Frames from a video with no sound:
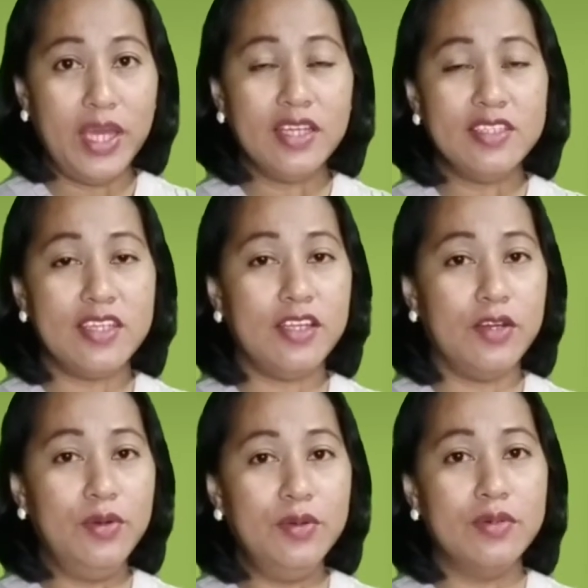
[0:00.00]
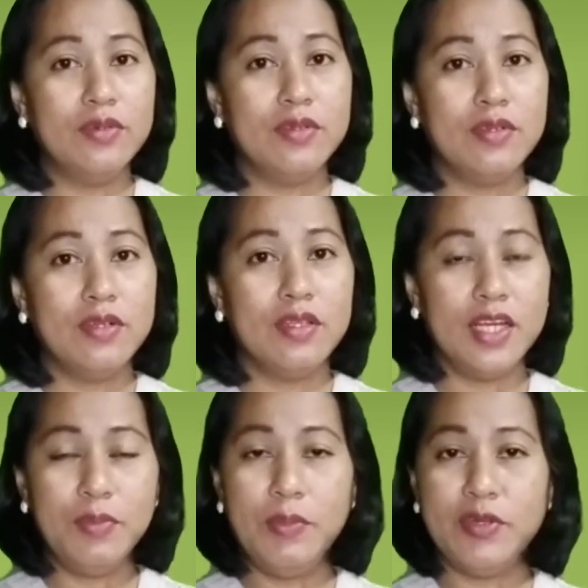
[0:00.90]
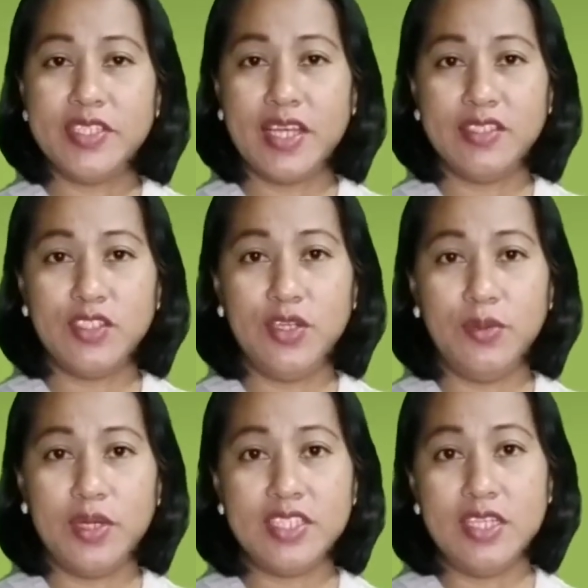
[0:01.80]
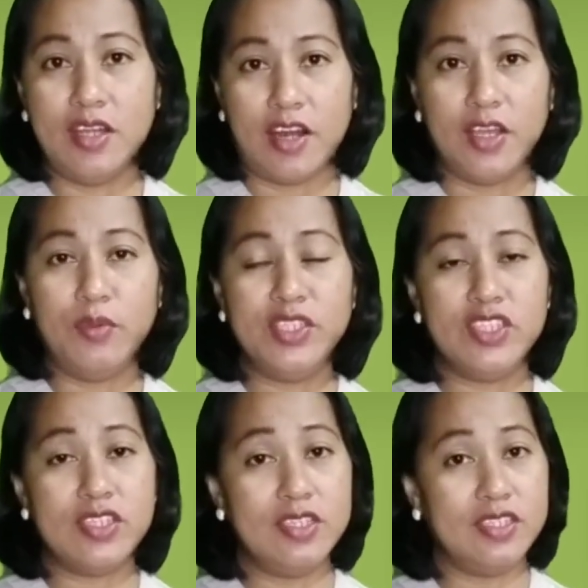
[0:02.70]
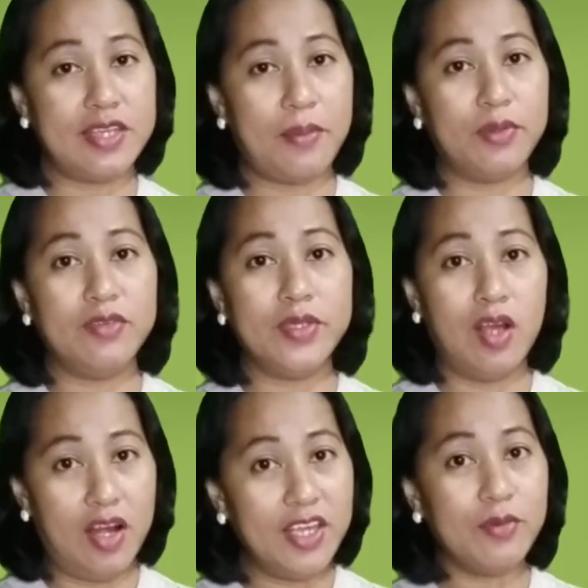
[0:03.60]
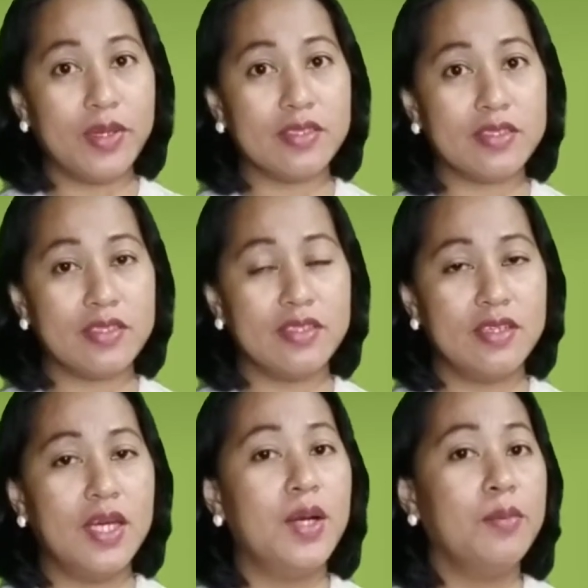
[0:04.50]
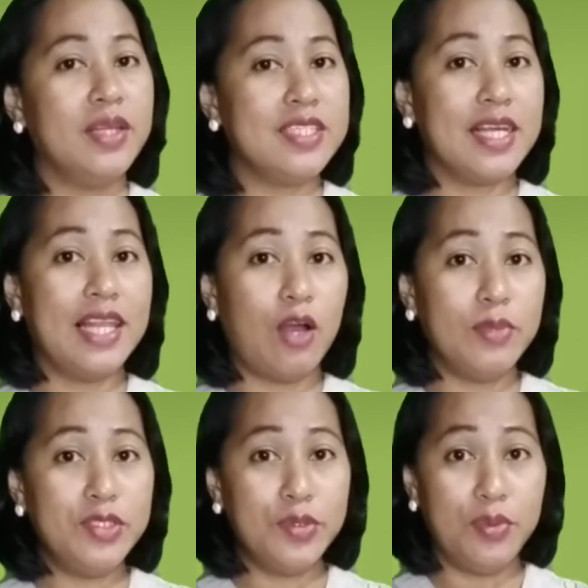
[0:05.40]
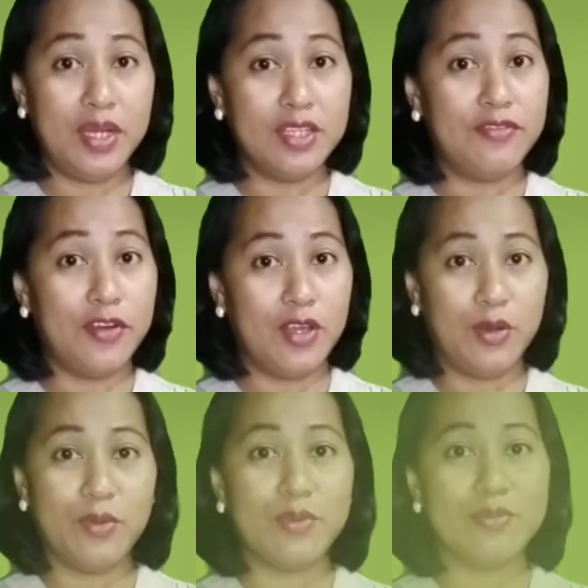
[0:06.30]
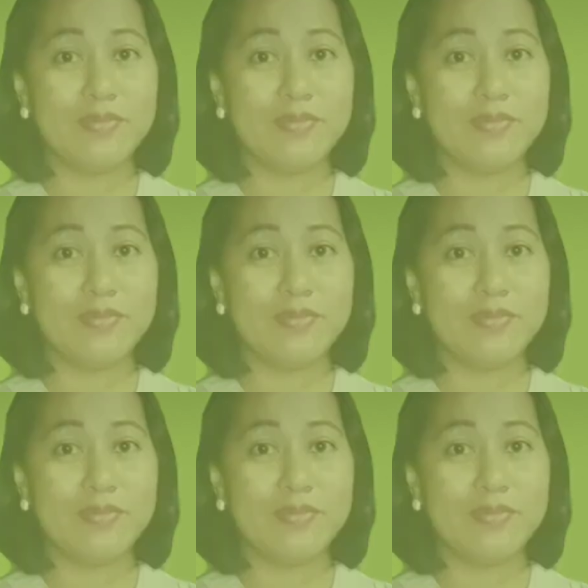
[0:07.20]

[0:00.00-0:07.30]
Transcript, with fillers: we continue, let me present to you a scenario which is an example of an argument. Please allow me to read it for you.